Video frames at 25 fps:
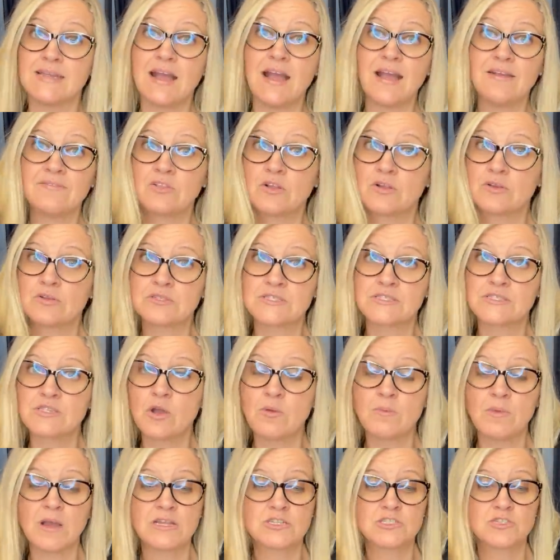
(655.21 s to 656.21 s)
I've learned
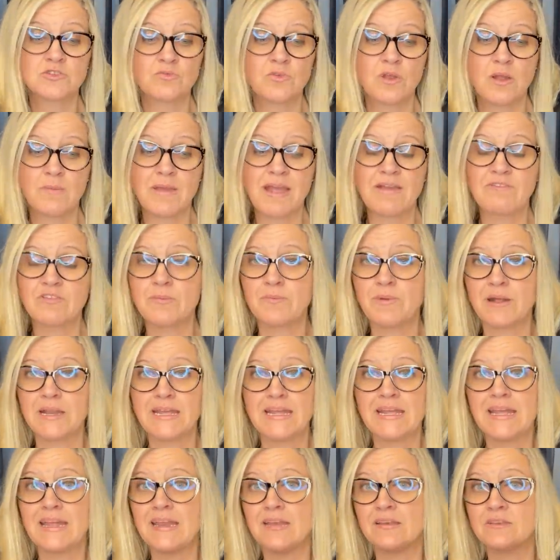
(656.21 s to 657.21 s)
so much from
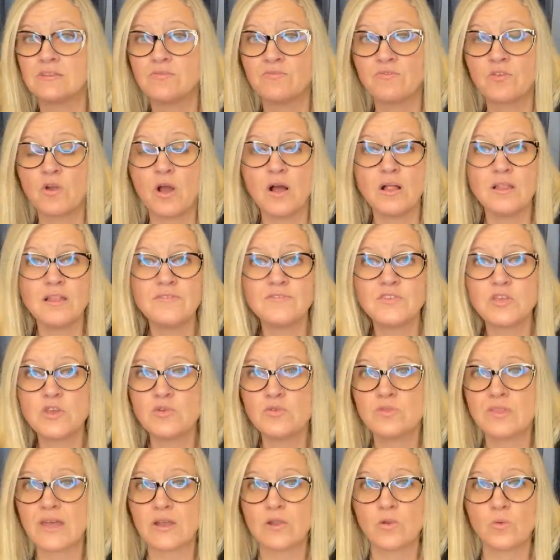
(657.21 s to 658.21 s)
everybody. And for all of
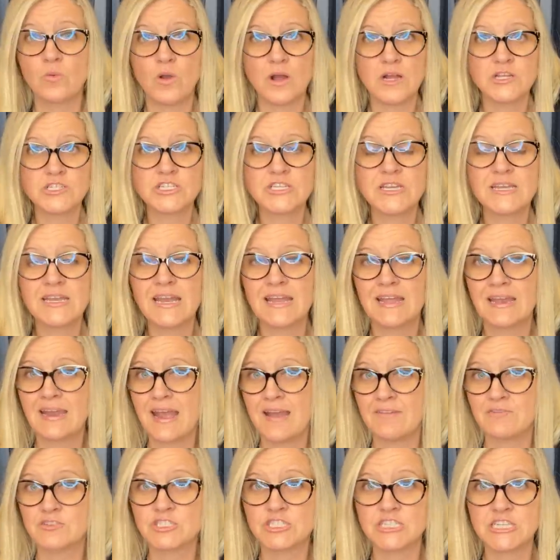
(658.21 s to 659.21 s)
you that are watching and
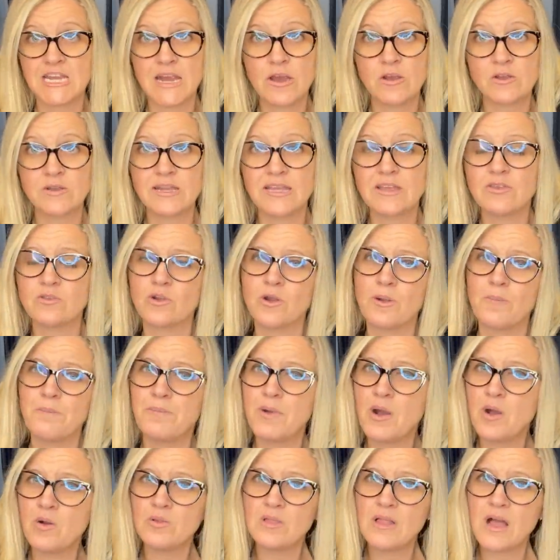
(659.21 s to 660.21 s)
have shared either a
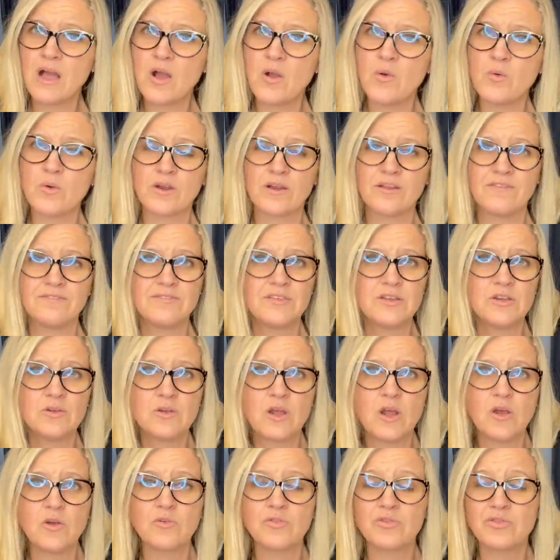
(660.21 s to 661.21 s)
BOLO or a
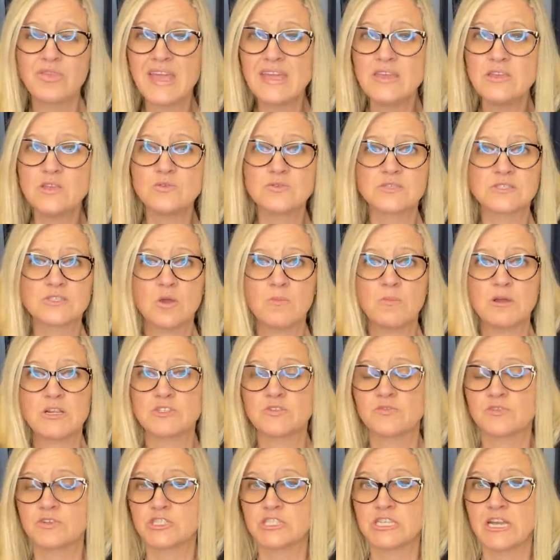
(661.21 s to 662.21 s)
Vero, thank you so
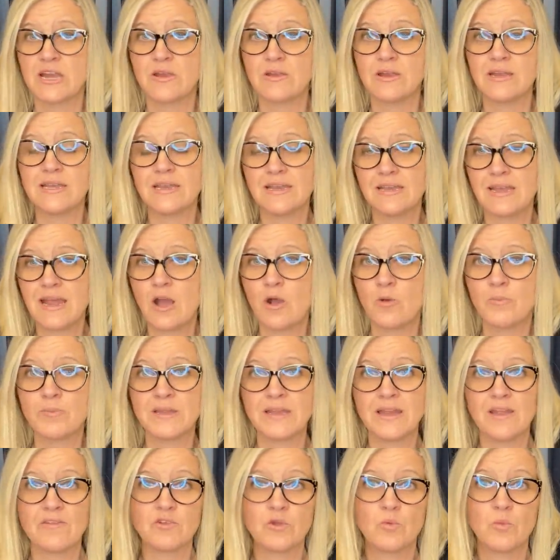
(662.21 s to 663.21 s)
much for sharing and
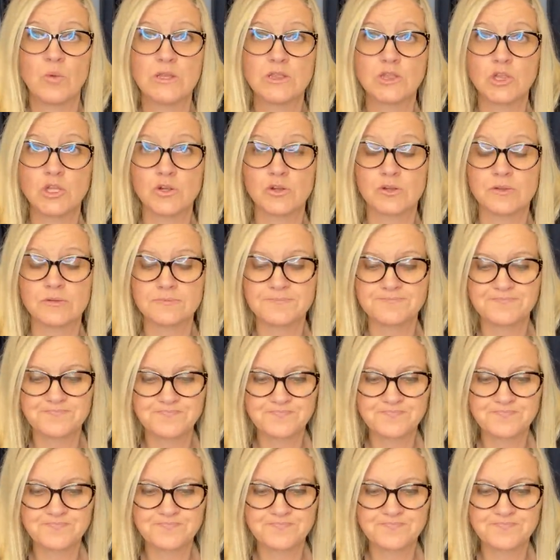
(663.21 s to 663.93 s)
helping everyone learn.